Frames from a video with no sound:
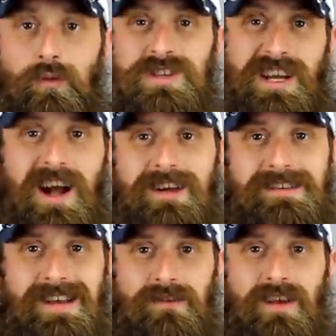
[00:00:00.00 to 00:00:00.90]
which it kind of
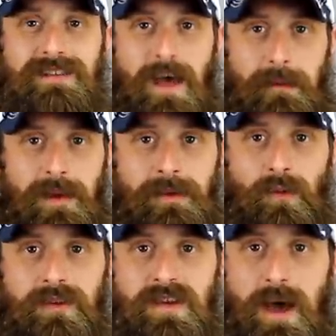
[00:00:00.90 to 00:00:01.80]
sounds like that may be
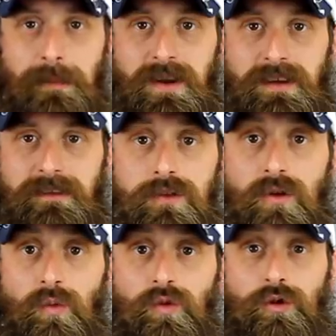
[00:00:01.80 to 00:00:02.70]
what's happening.
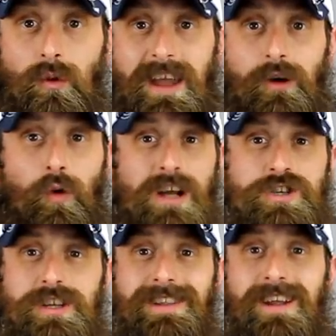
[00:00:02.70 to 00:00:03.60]
So great question.